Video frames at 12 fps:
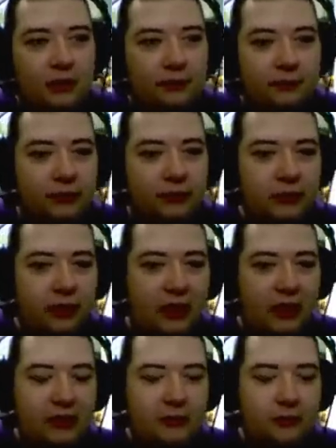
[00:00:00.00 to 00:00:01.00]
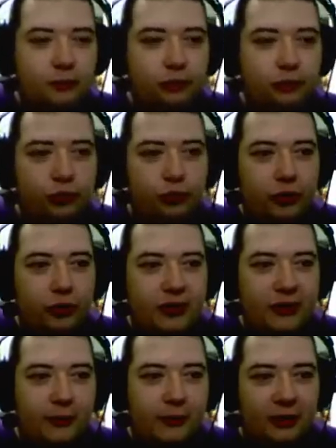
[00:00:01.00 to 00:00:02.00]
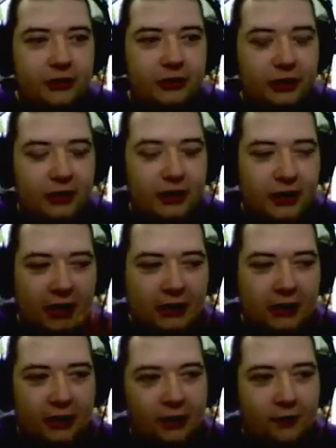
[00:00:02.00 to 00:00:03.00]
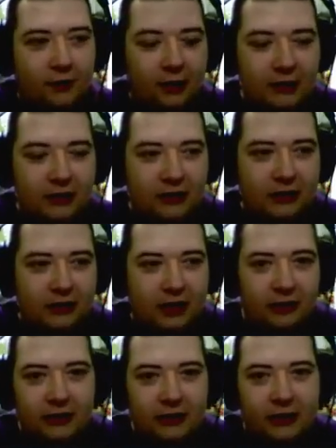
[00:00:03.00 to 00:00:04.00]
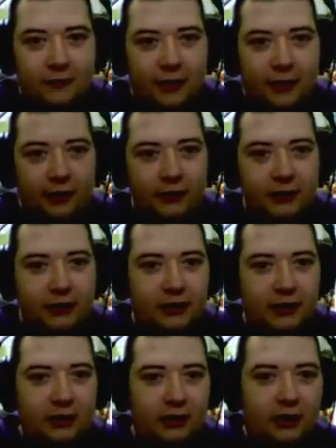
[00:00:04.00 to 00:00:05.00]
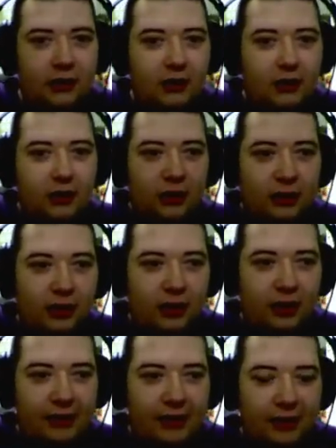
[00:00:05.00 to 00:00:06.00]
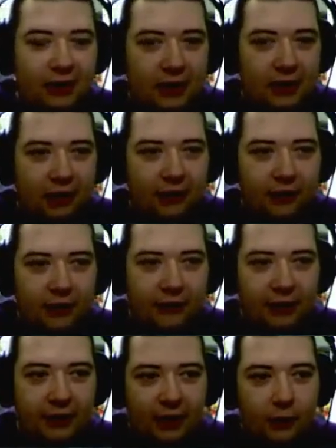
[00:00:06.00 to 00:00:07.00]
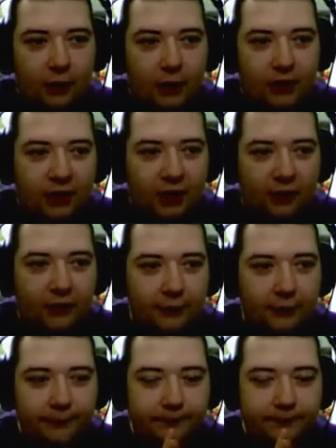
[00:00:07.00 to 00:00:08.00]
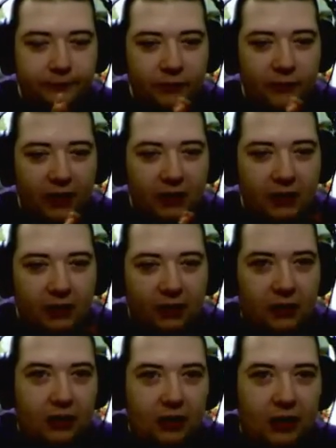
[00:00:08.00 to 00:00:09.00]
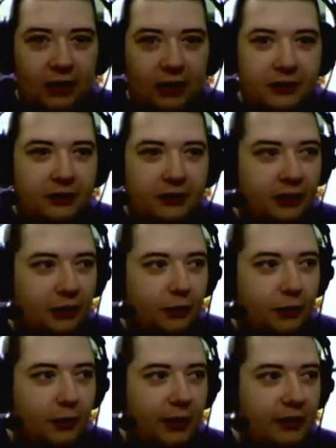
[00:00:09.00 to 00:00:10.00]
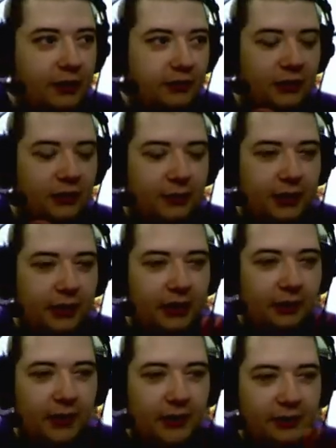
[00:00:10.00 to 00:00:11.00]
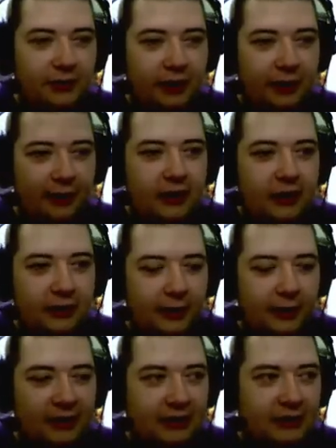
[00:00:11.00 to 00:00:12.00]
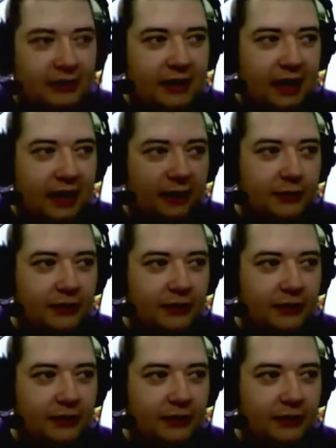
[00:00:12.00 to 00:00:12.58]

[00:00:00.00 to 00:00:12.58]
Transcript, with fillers: So that's pretty much it as far as the channel stuff goes. I think I covered everything I wanted to cover. And so we might as well jump in, and I might as well narrate the rest of this game.